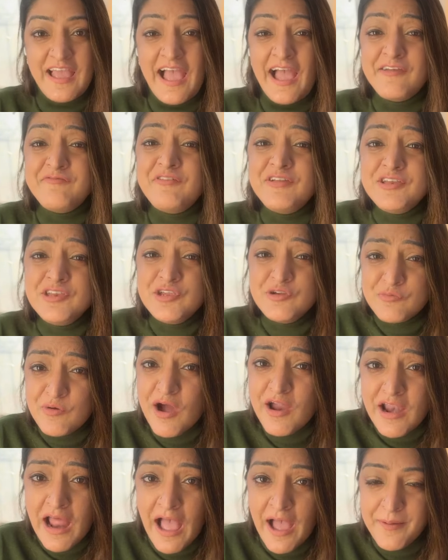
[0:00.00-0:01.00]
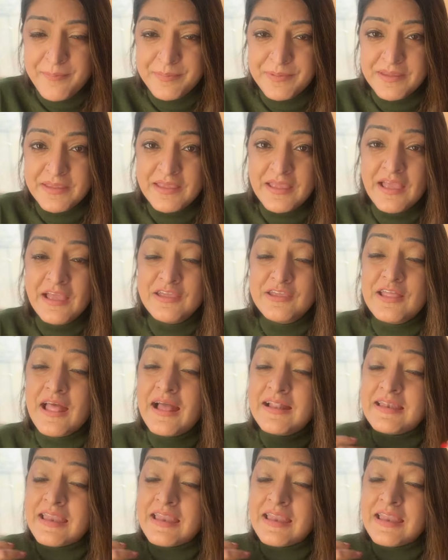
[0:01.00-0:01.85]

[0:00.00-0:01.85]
And when you are happy, that